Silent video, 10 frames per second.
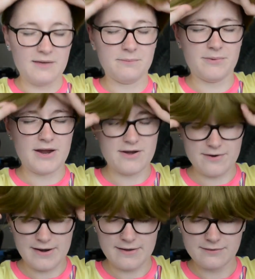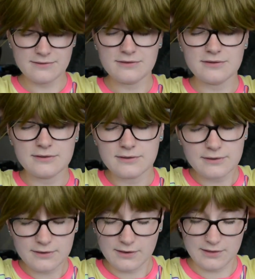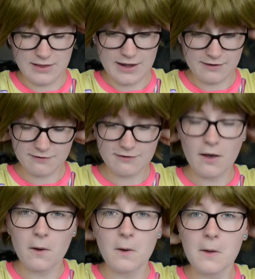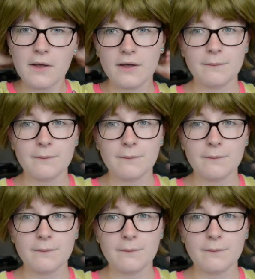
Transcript: and bring it around like so.